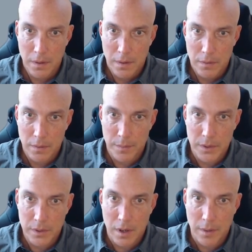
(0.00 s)
So I'm just
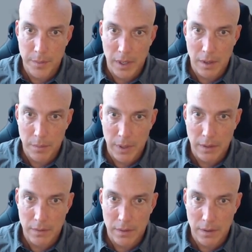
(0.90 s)
copying and
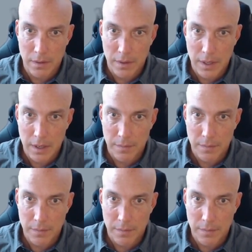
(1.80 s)
pasting all that.